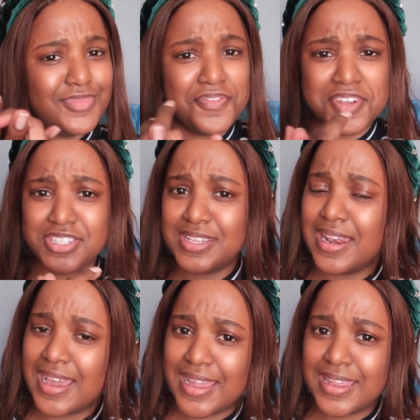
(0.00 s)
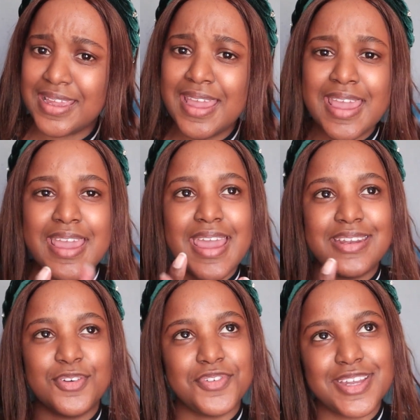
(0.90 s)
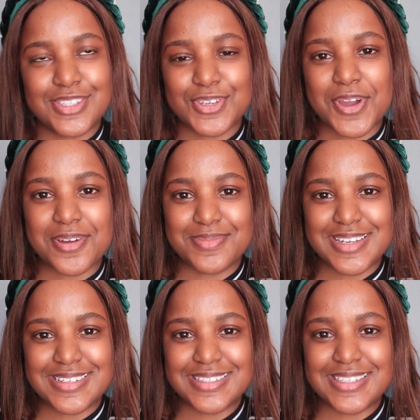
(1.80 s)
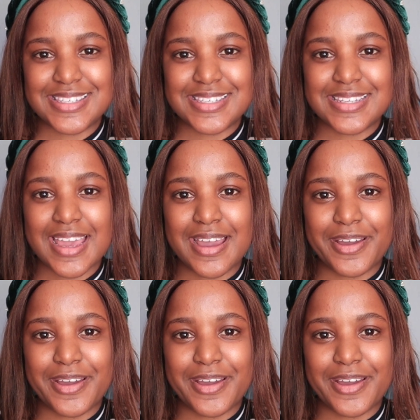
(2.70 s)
don't forget to like, and don't forget to comment. So